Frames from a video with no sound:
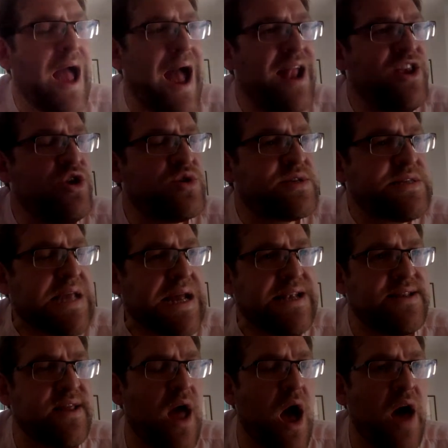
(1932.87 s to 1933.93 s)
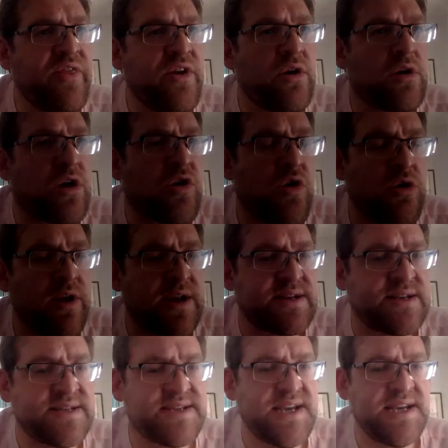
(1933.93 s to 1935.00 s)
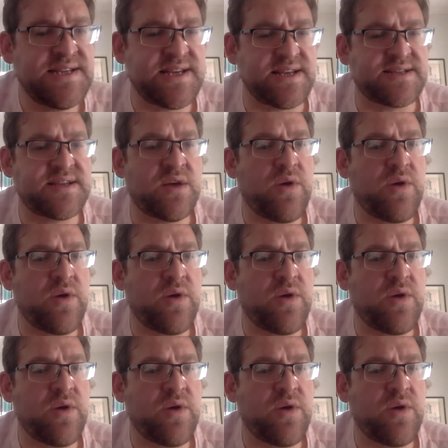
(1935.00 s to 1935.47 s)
And you said other chronic diseases.